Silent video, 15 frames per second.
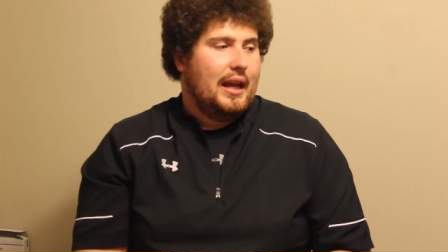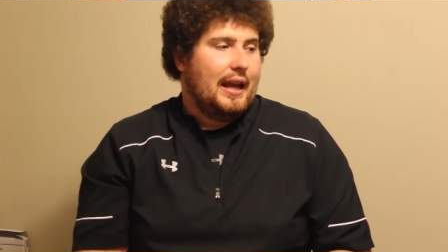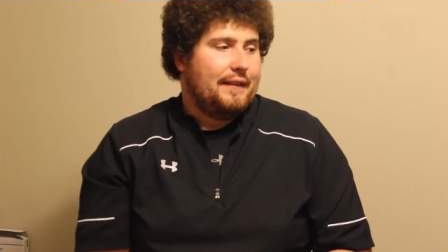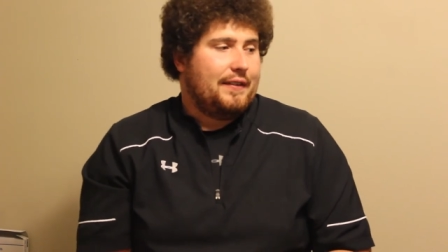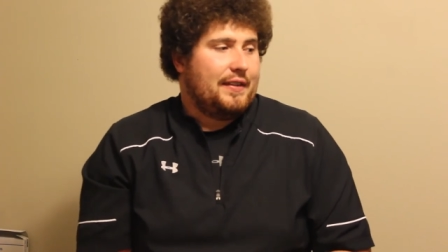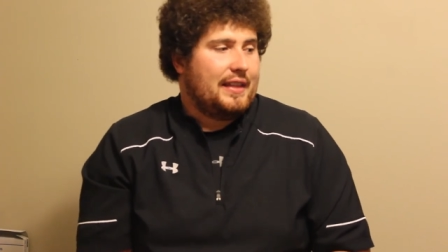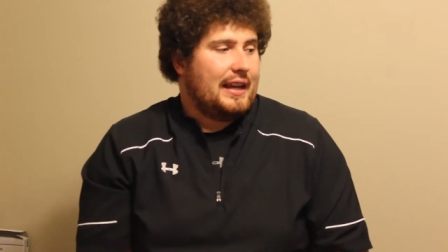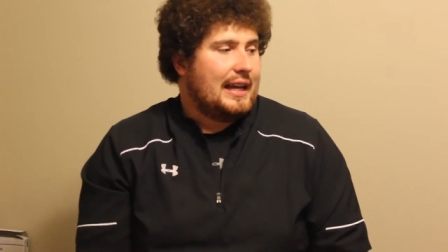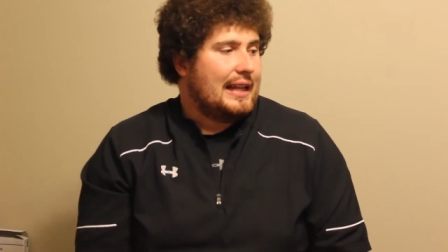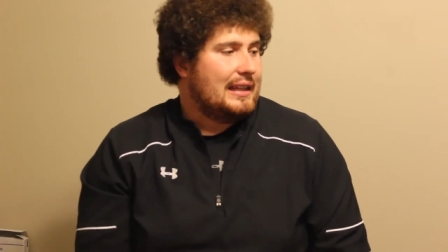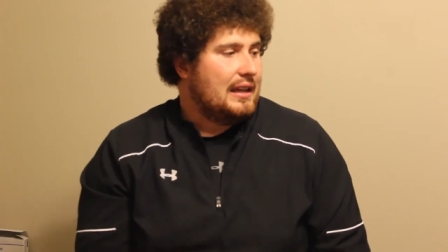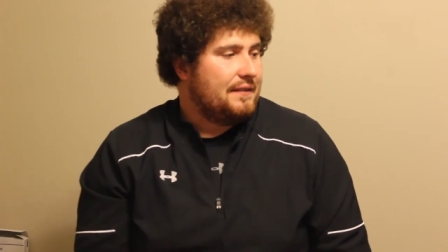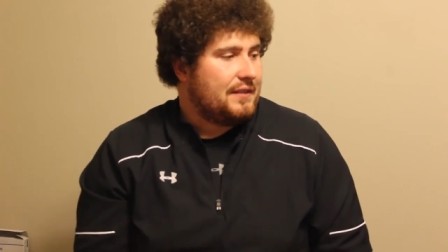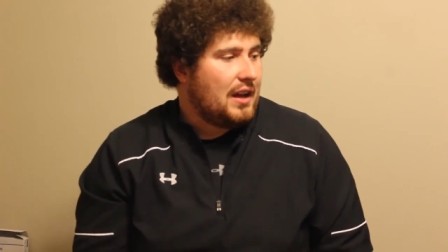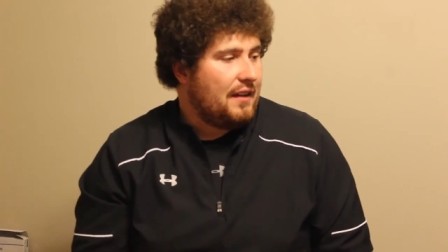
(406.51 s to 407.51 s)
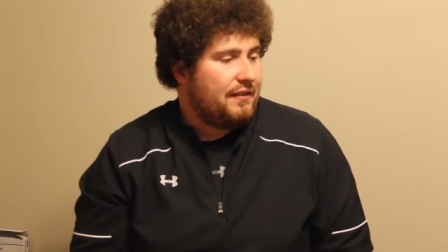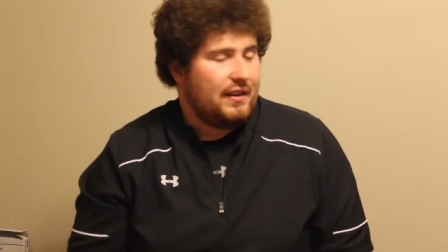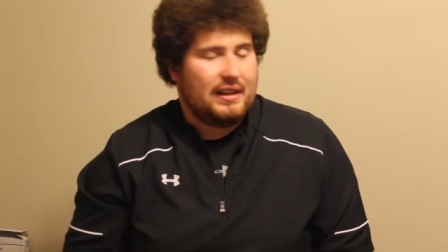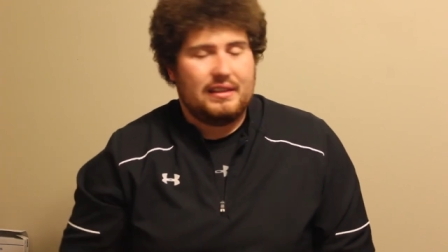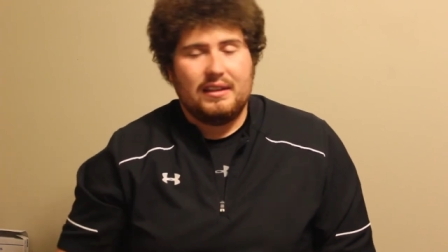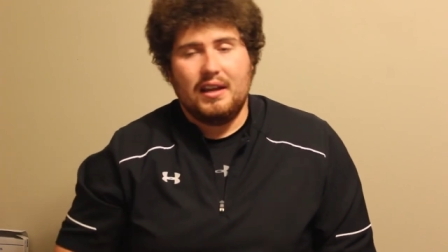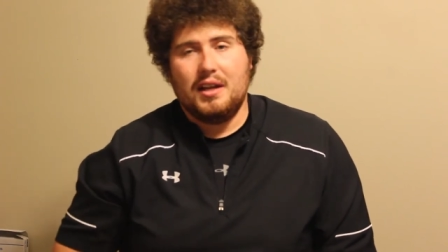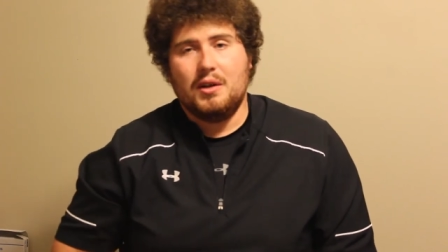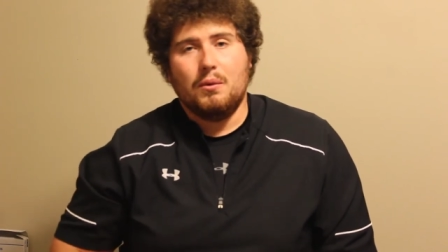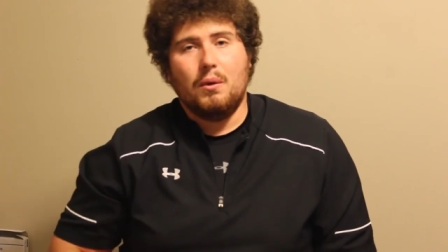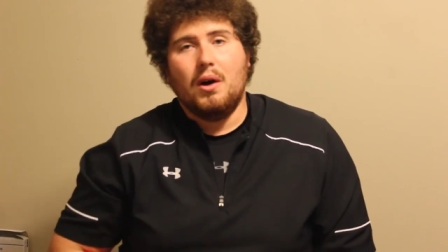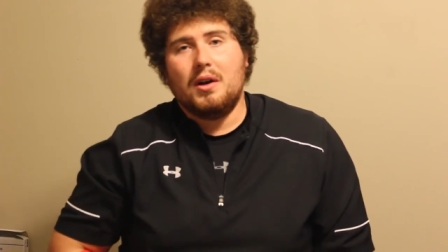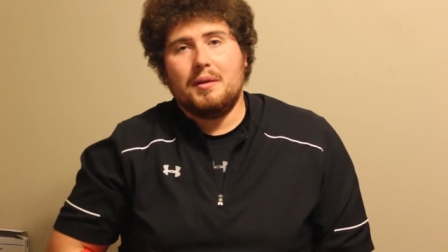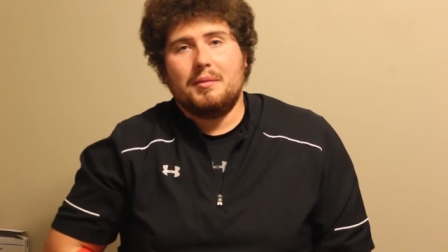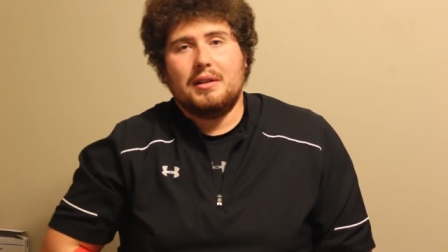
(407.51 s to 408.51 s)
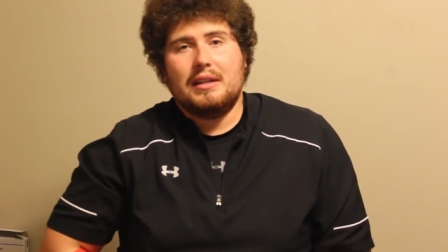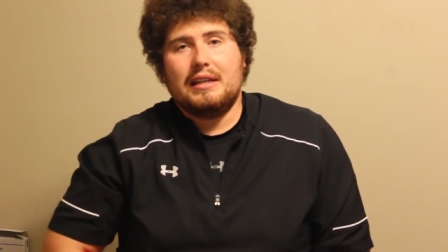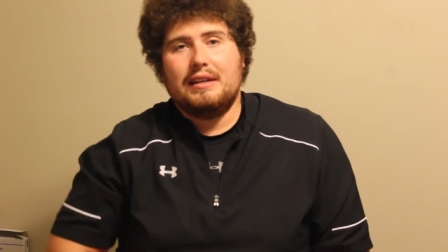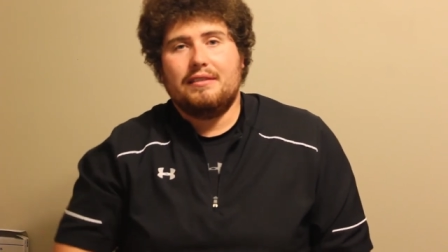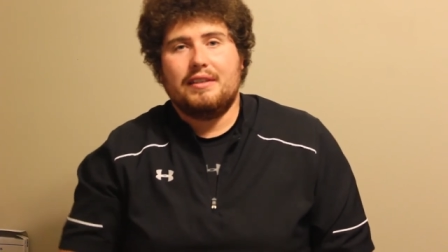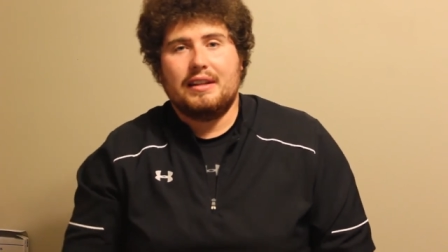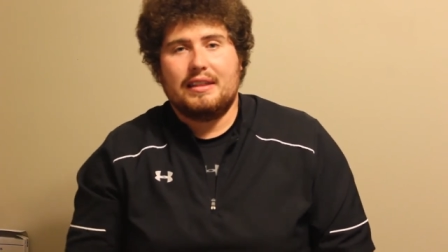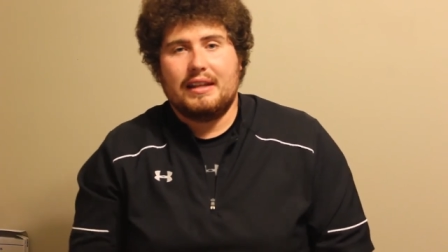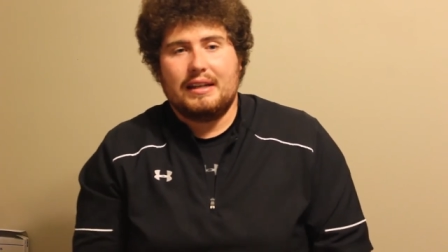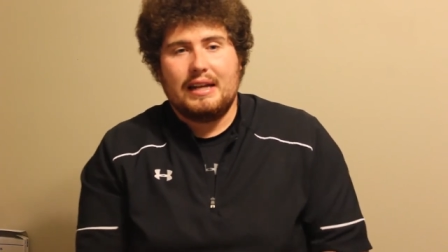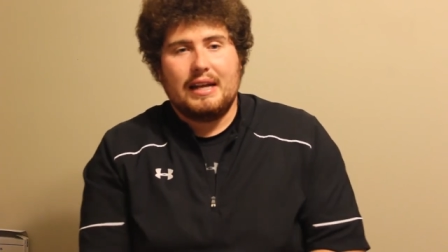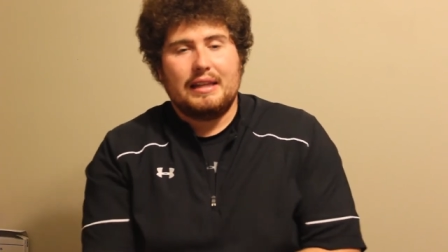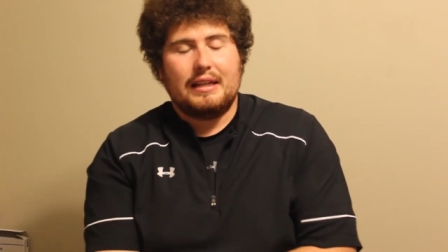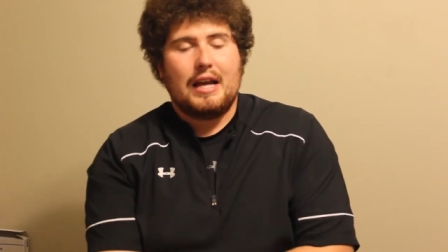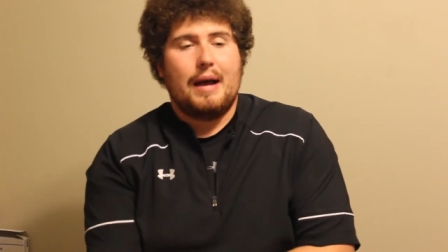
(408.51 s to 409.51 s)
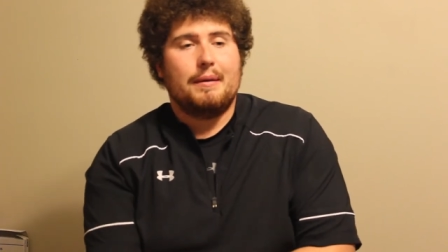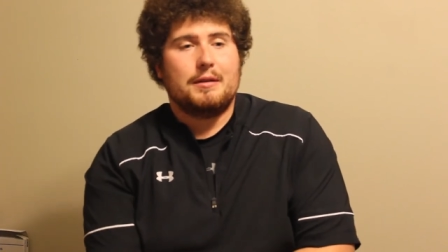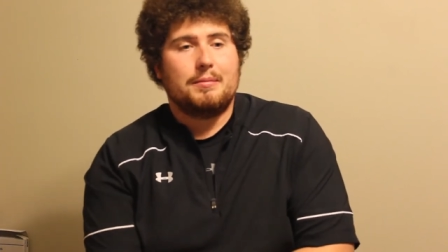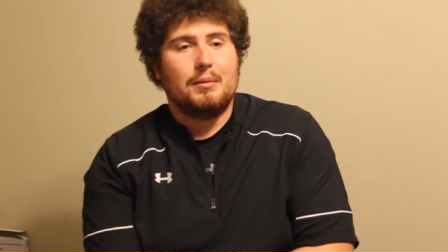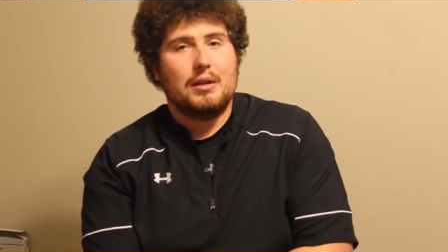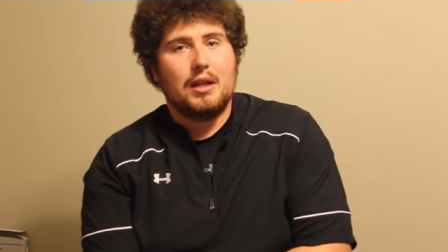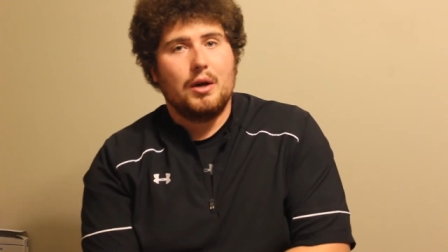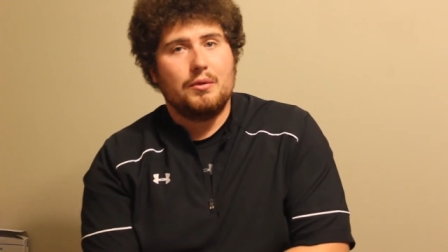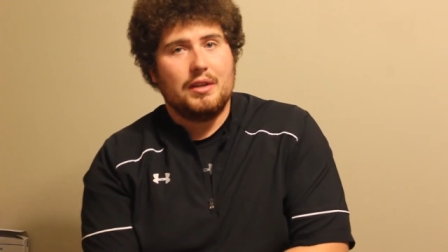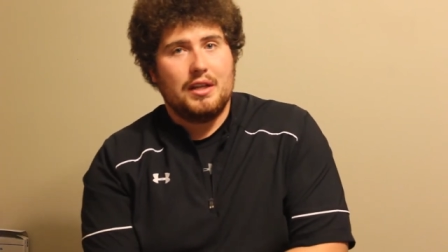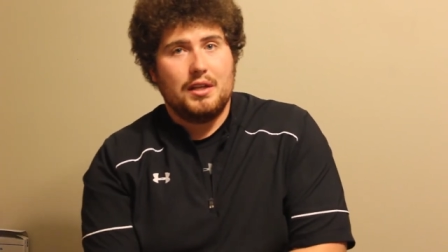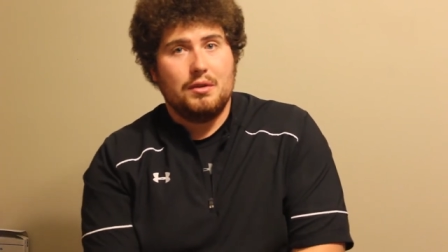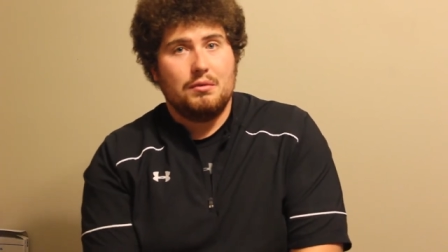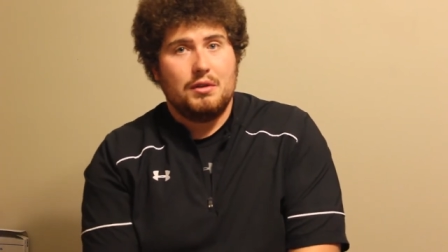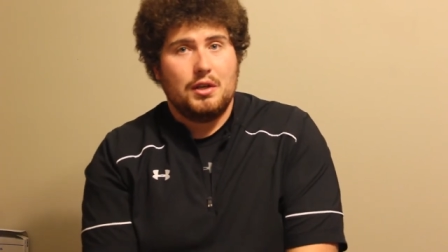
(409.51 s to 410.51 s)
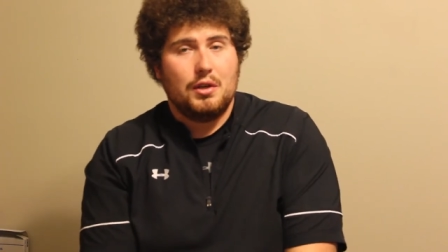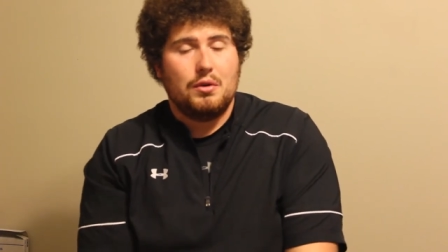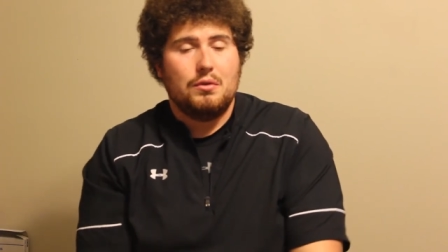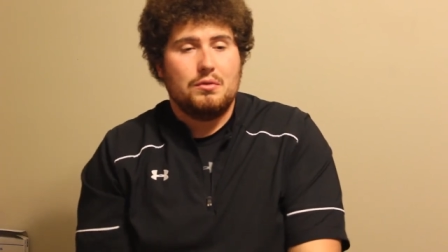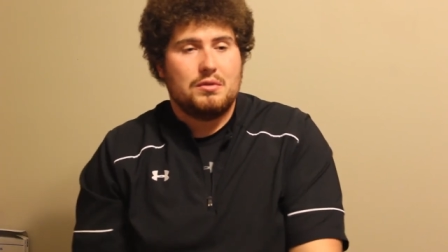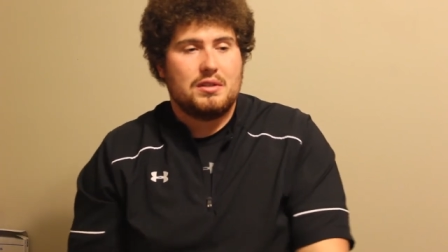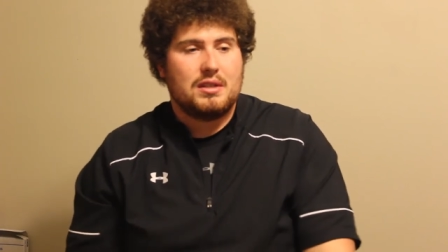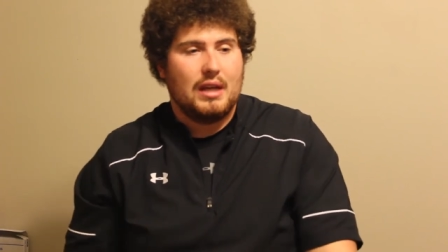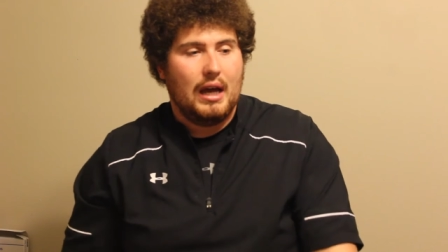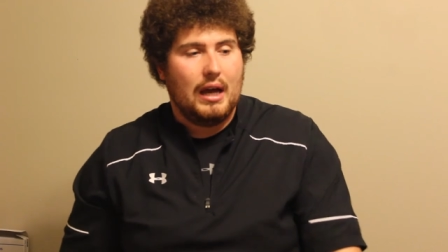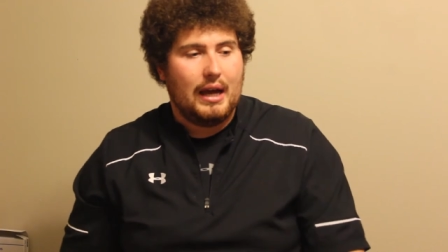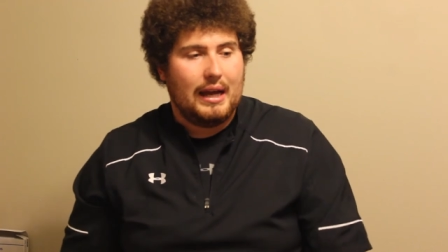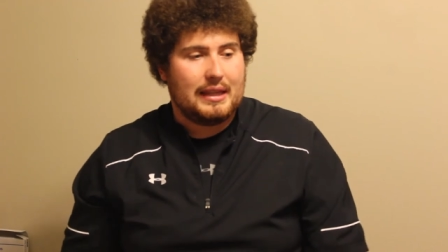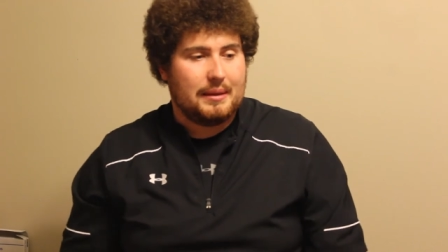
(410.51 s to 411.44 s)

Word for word: If you think I left off anything, you're welcome to leave anything down in the comments below that you use uh,